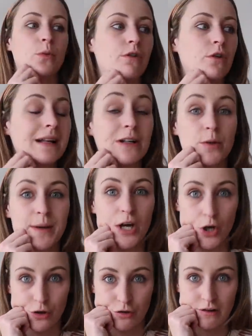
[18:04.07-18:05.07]
we were all a little bit
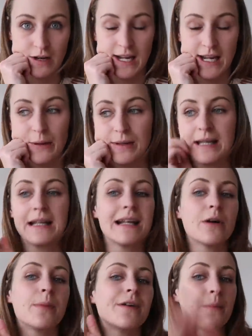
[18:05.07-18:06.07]
hungry and need a
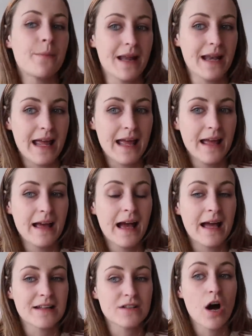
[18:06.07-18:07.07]
little bit of a minute
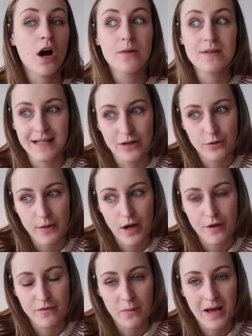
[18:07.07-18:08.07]
and I was a little bit
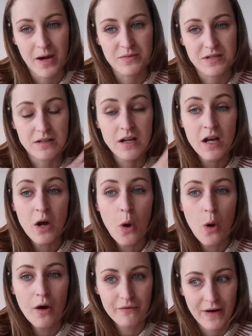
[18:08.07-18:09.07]
overwhelmed and
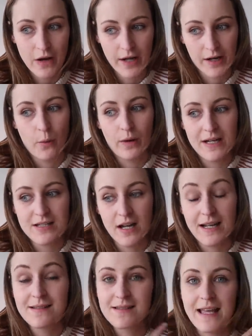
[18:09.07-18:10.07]
felt like I wanted to
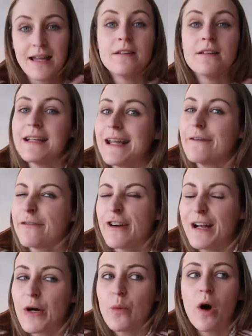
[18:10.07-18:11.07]
like sit and knit for a
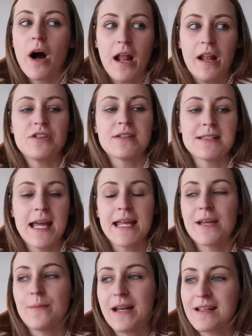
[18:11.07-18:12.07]
little while and just
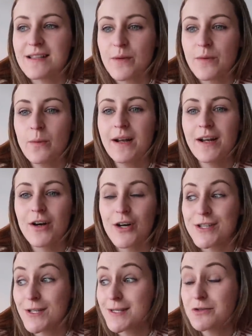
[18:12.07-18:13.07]
take a minute. So we went and got
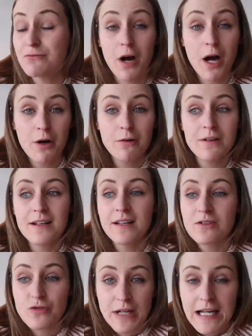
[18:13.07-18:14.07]
a sausage roll and a
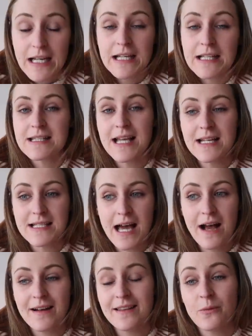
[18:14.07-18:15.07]
drink and sat
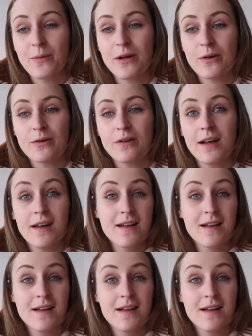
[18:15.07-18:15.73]
down and then we all